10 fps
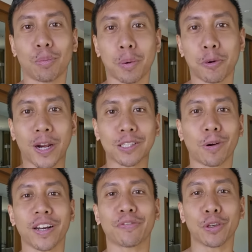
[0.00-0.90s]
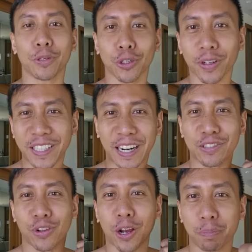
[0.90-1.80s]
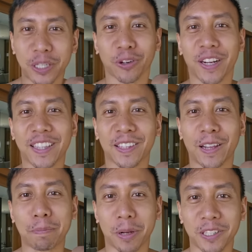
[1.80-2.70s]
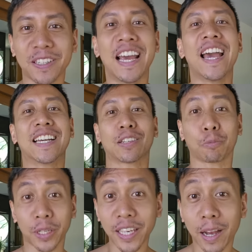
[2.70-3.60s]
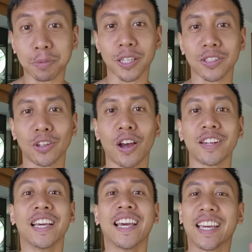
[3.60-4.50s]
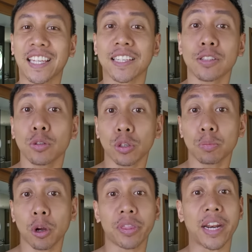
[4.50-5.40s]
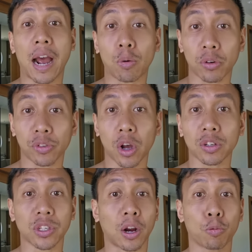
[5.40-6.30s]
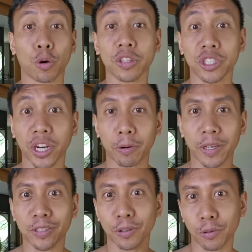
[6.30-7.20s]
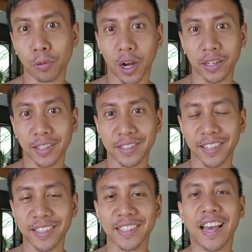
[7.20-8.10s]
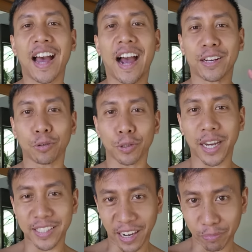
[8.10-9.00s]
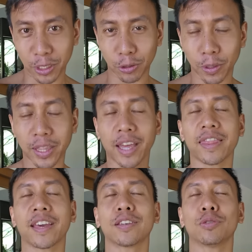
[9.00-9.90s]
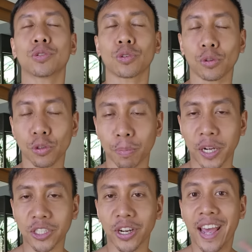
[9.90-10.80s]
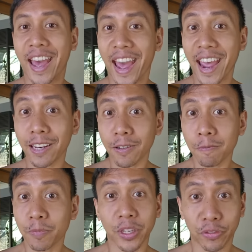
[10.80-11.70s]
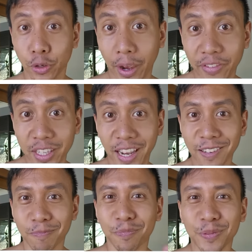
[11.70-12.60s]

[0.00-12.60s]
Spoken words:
Mabuhay Squad, if you enjoyed today's vlog, be sure to hit the like button, as it really helps us a lot. It lets YouTube know that our vlogs are worth sharing to new audiences. I know you guys have been doing that. Thank you so, so much. And if you haven't yet,